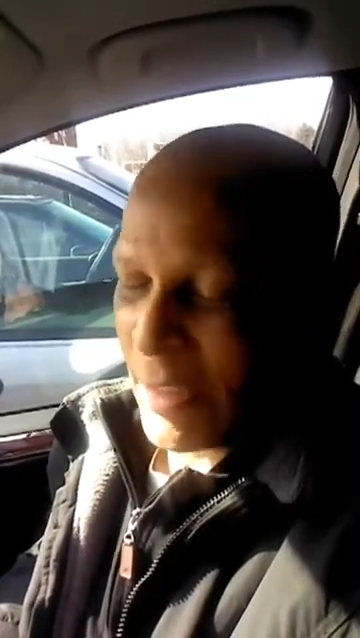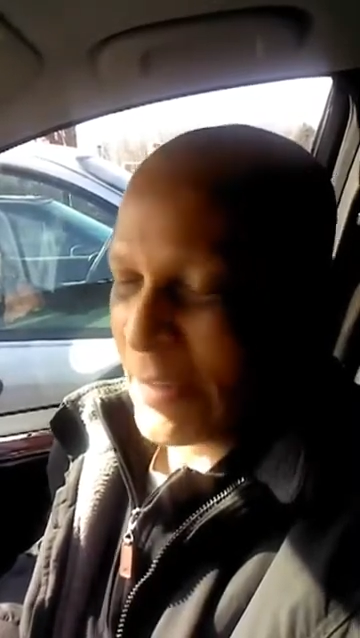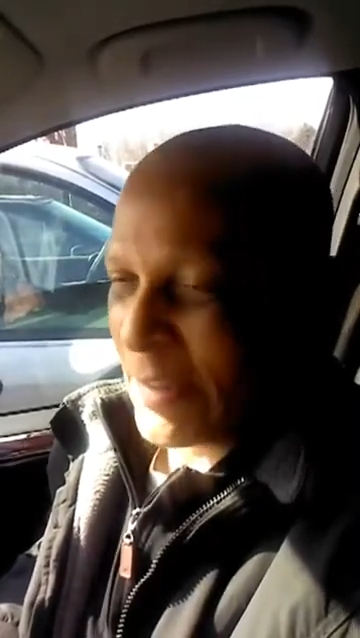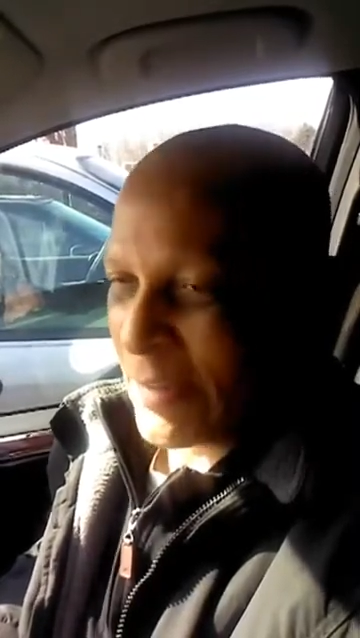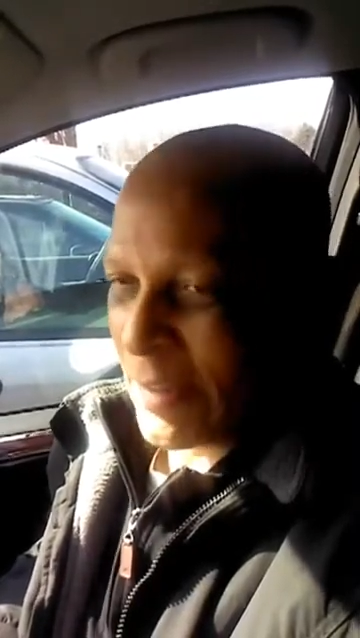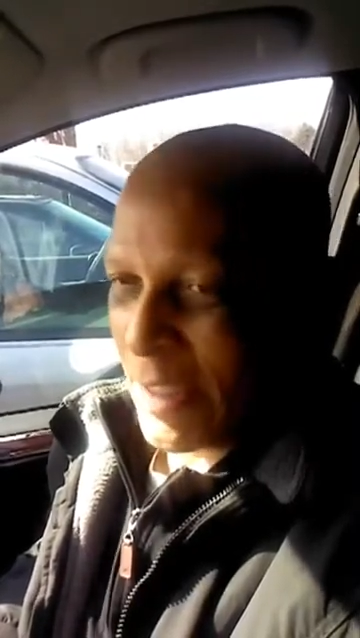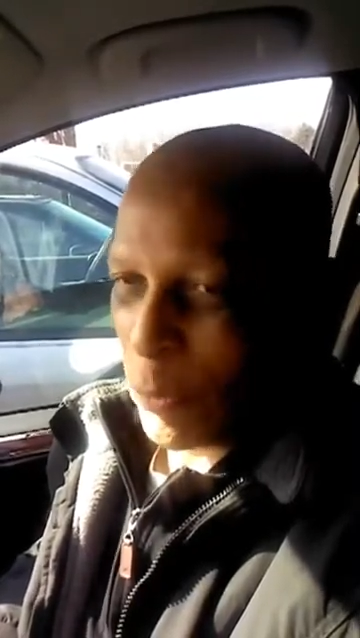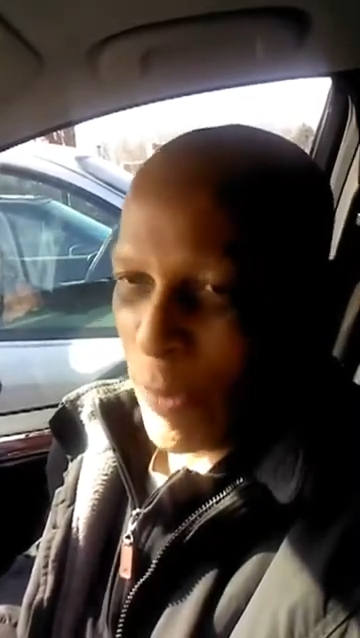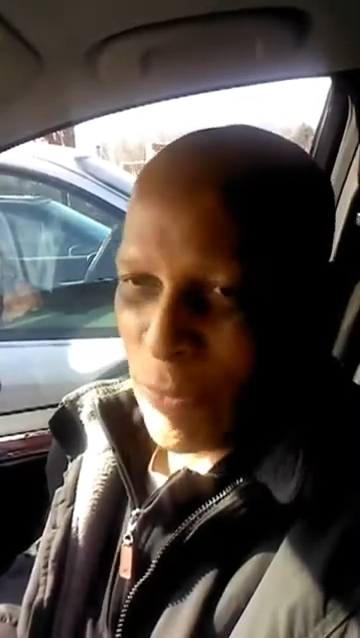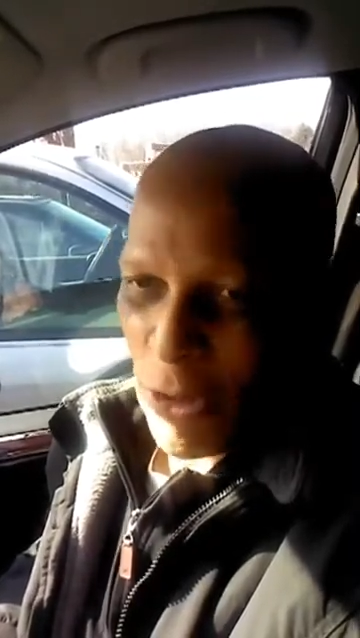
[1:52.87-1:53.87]
as he said,
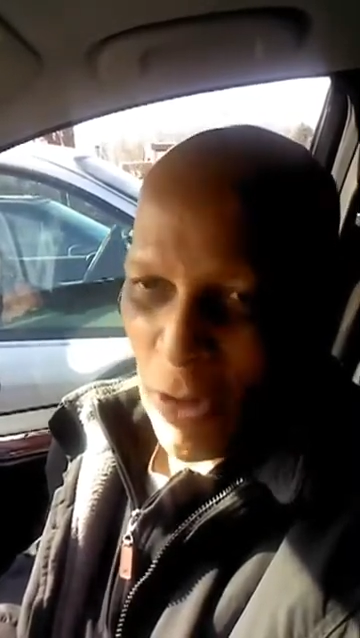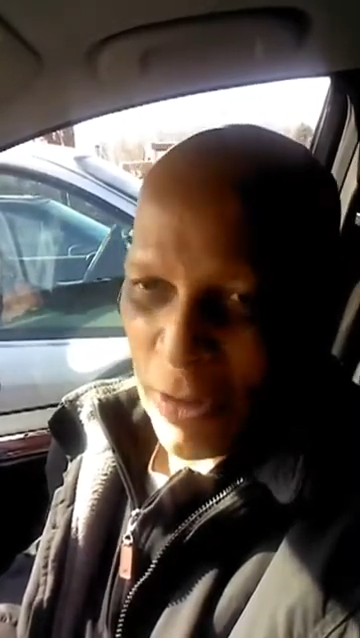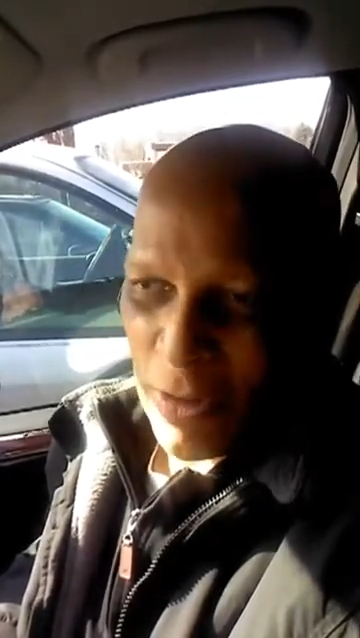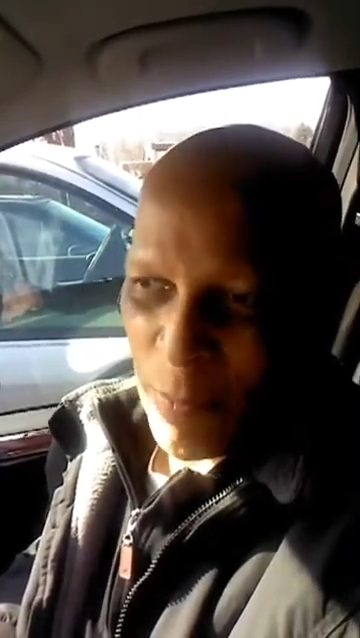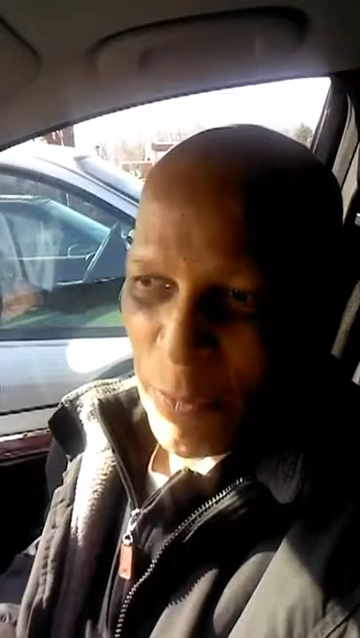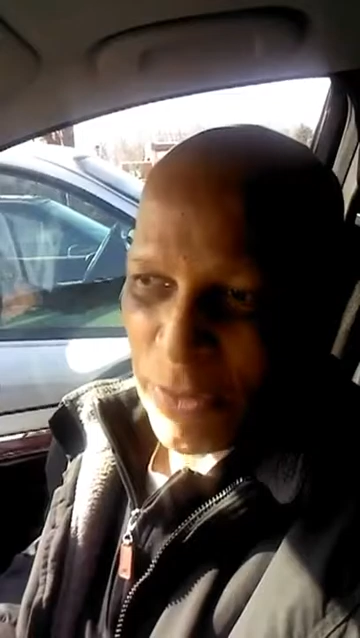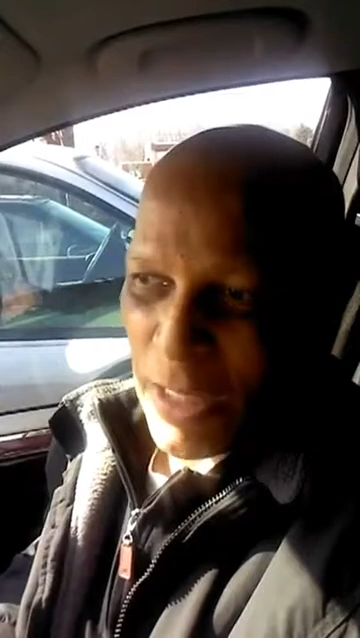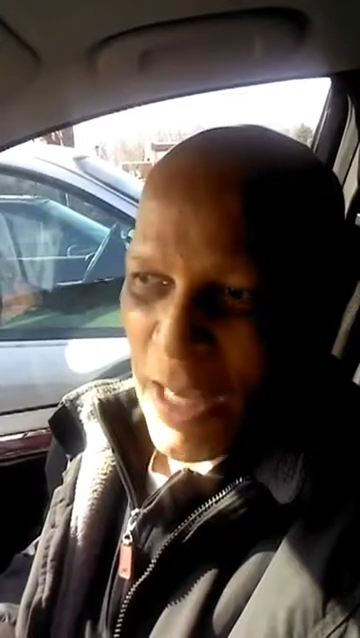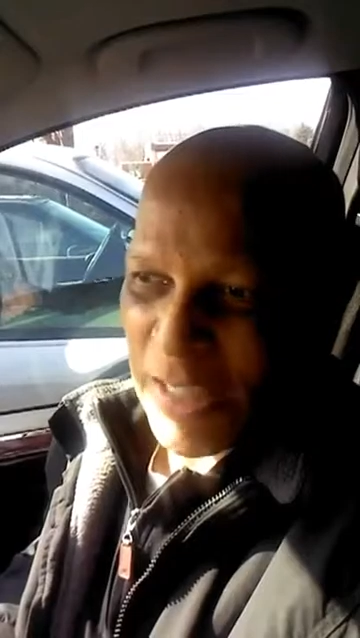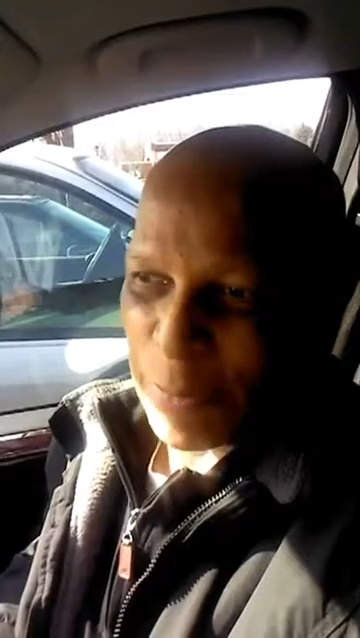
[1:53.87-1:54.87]
we've talked a number of
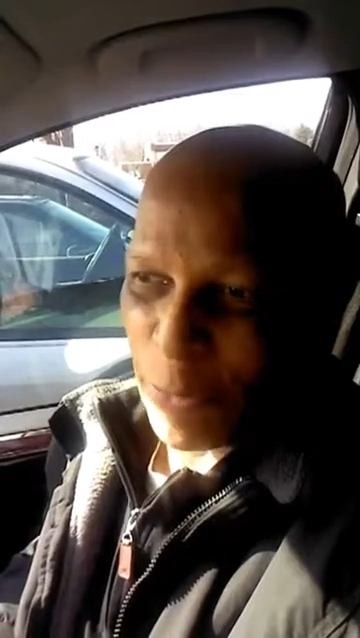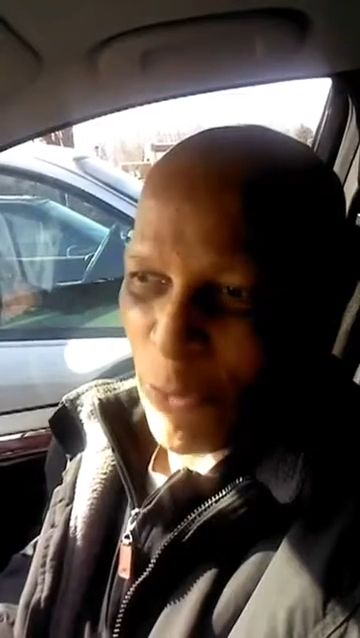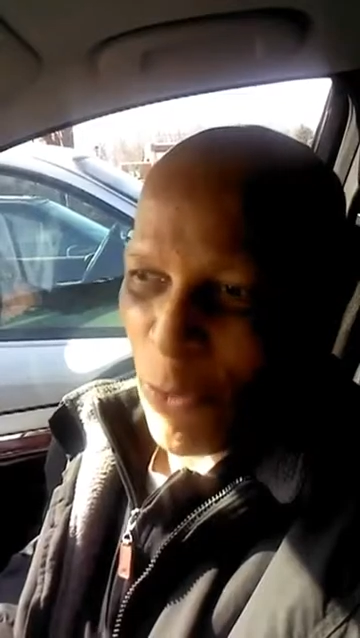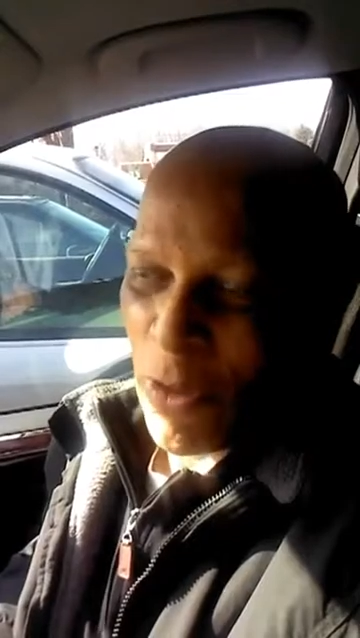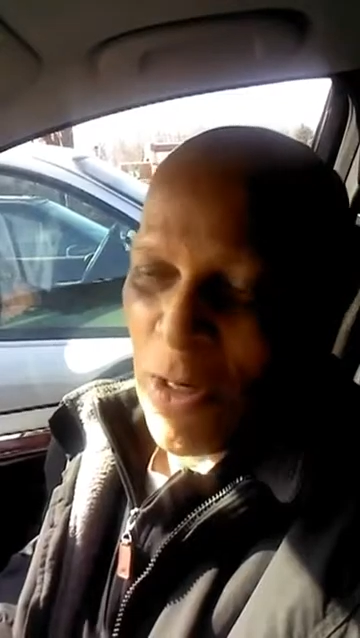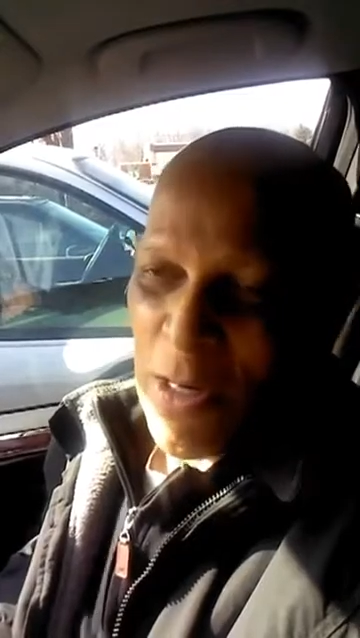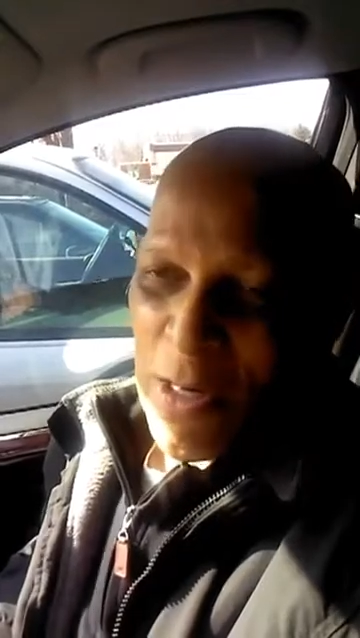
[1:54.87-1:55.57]
times before,